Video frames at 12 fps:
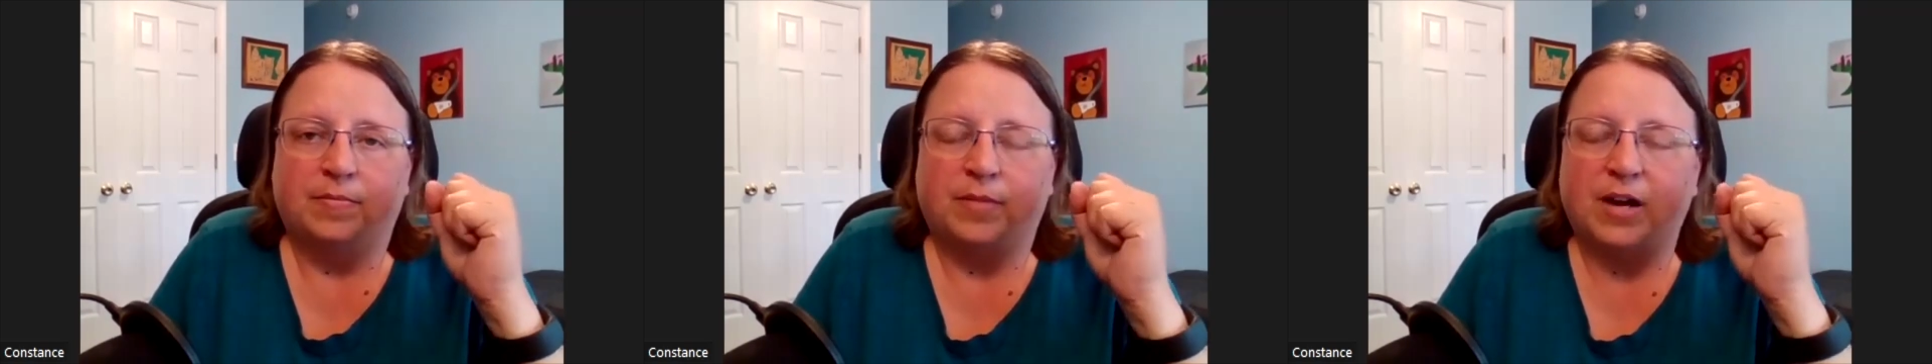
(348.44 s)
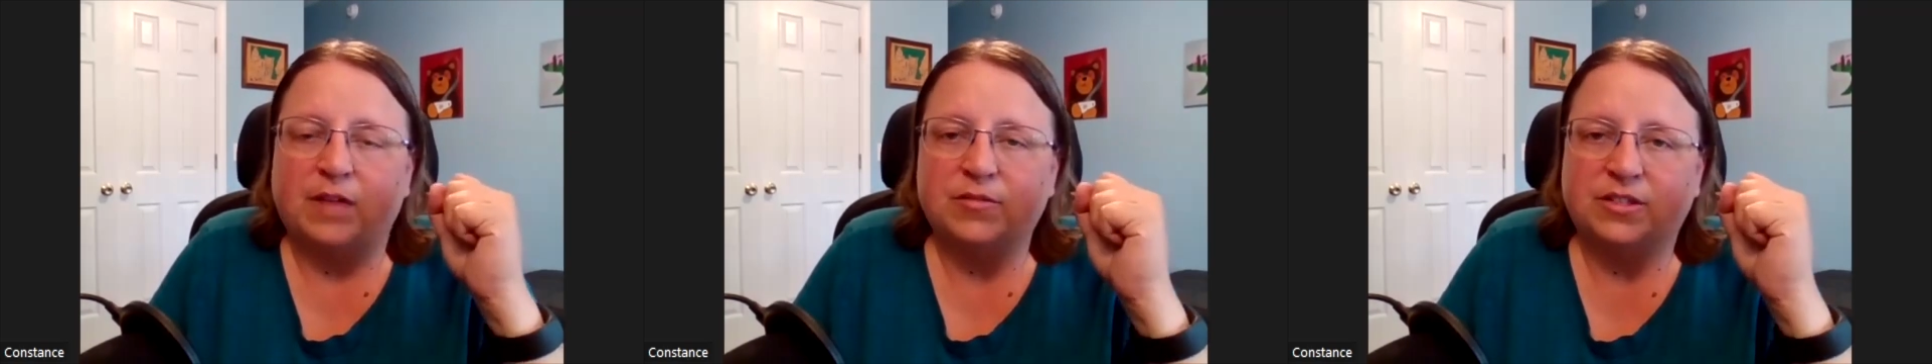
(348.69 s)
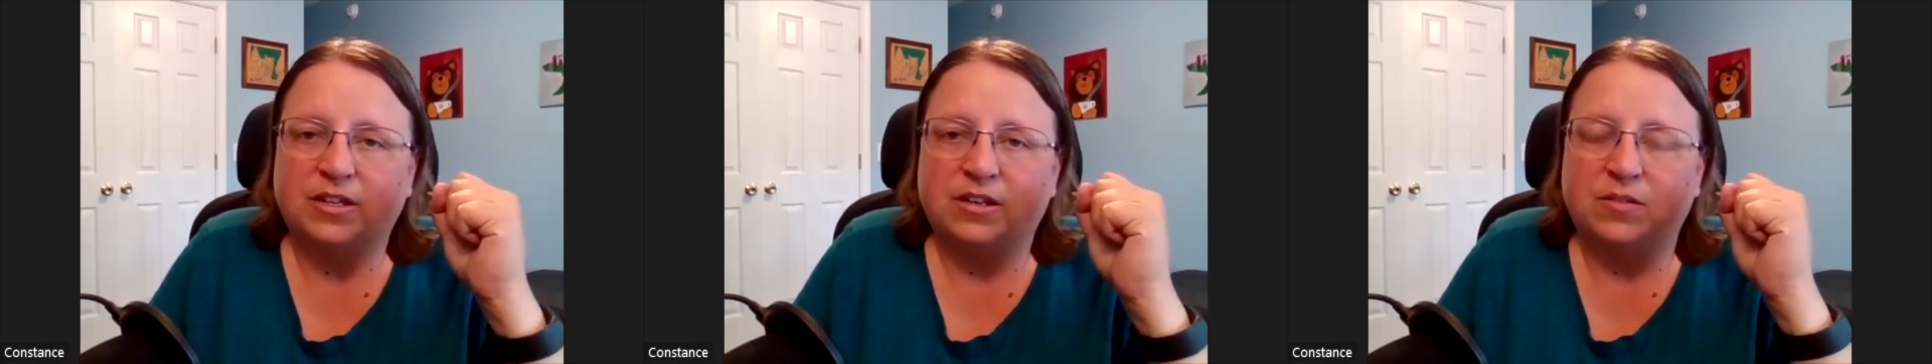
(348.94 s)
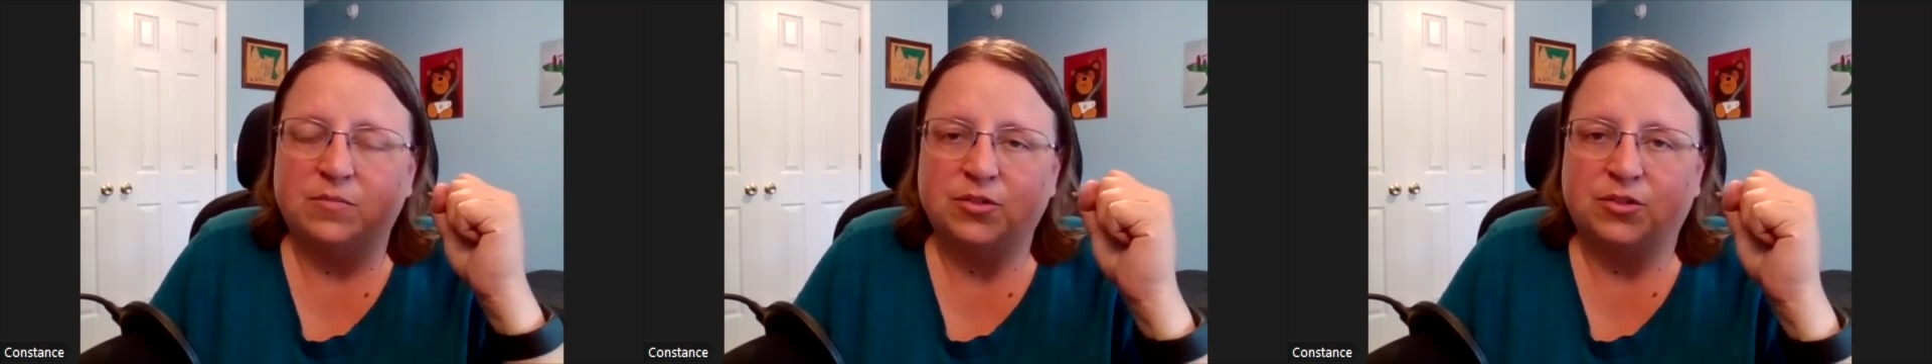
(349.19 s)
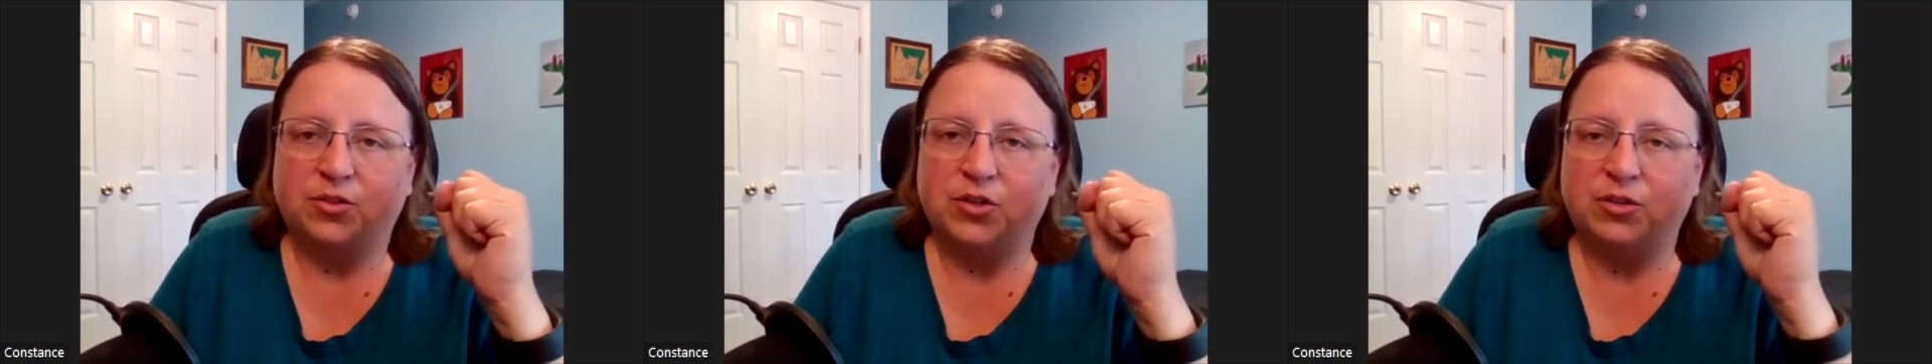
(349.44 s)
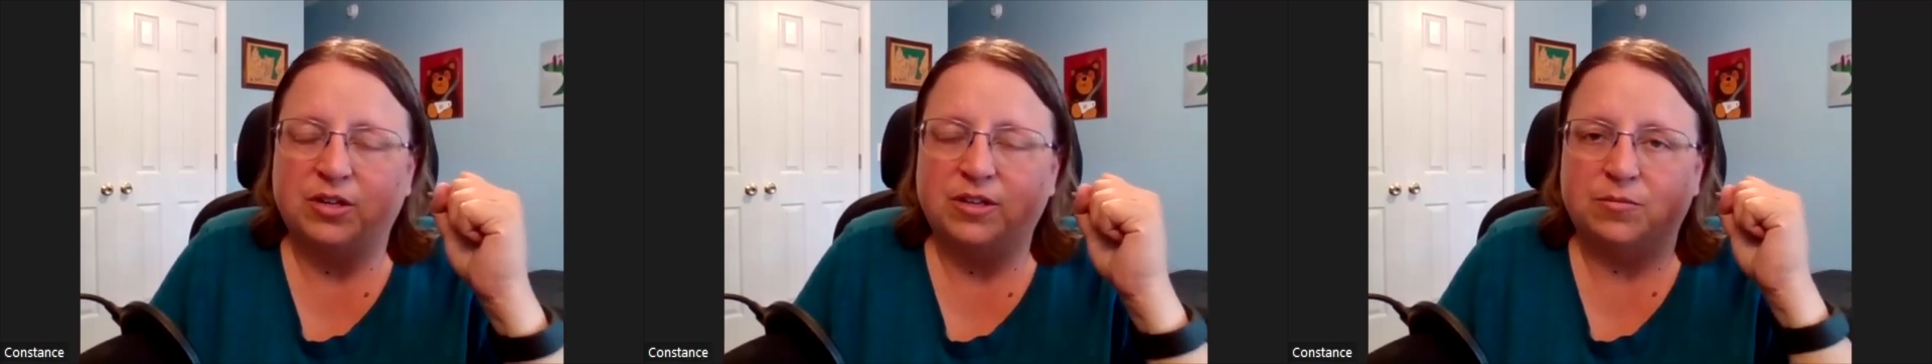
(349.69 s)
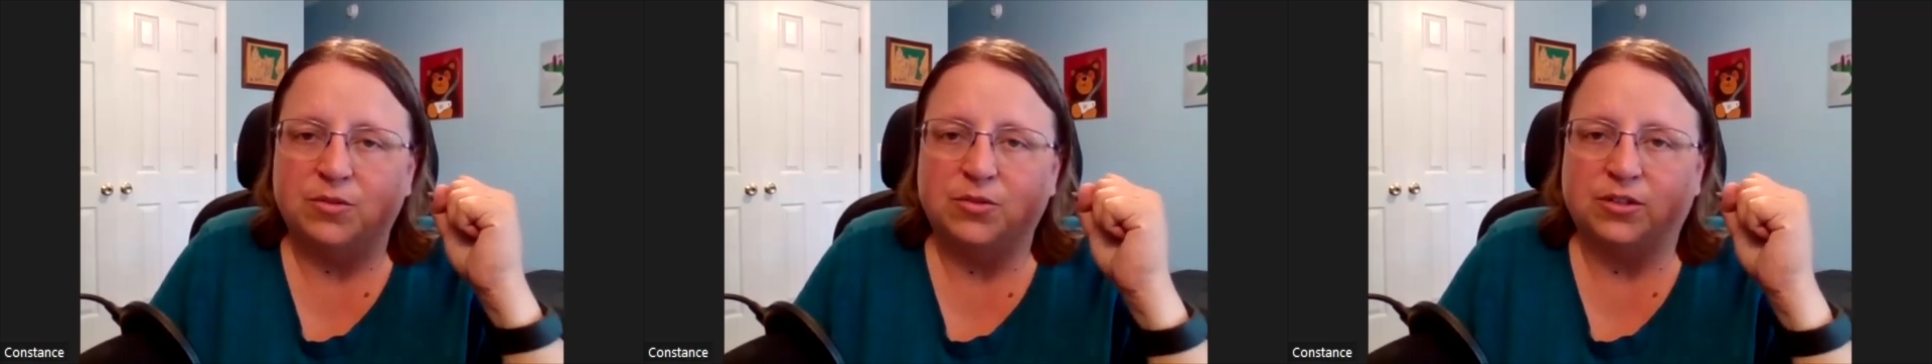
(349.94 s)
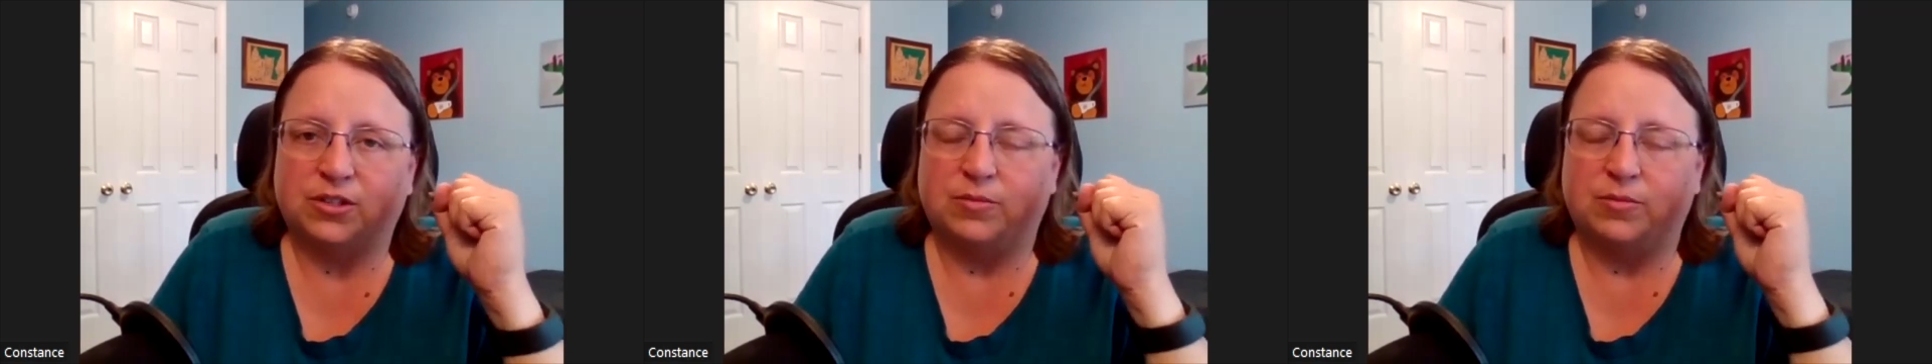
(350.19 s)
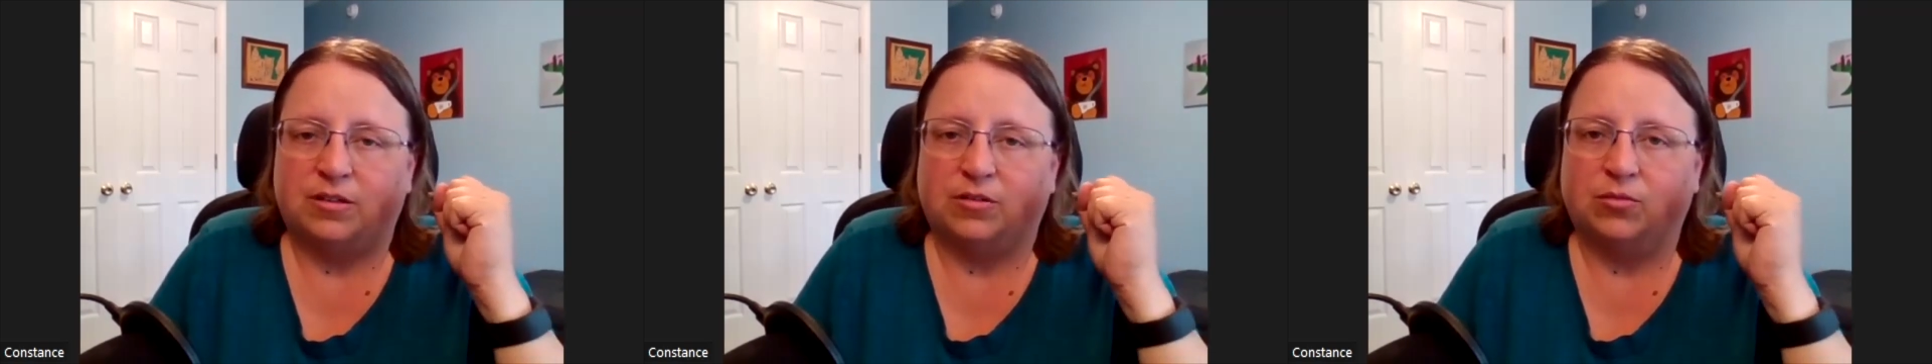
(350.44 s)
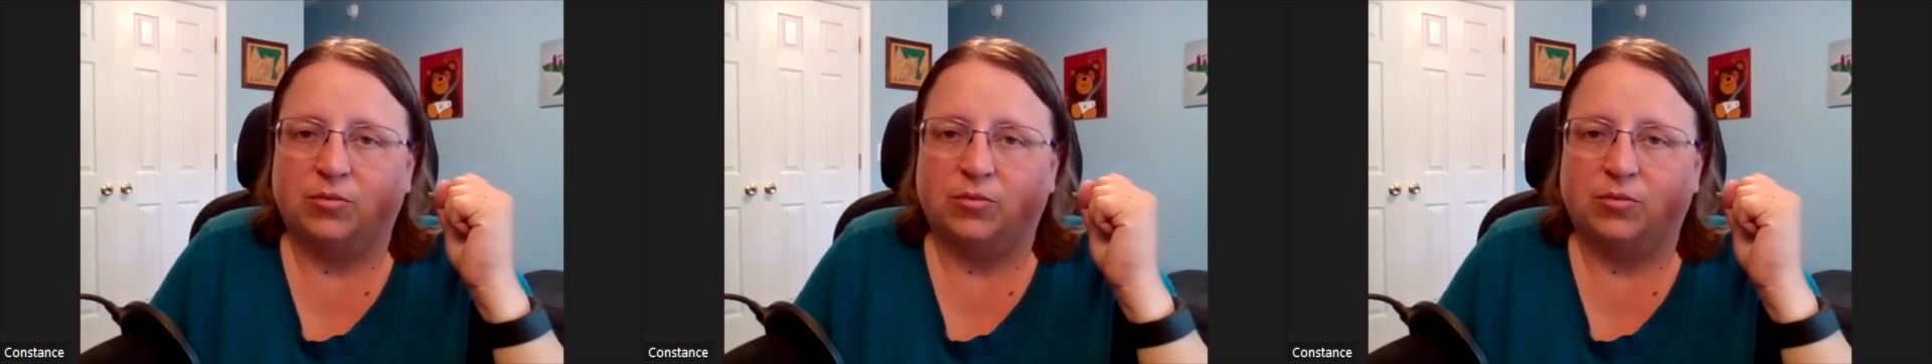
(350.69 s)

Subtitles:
But obviously, in a musical, you need the music to be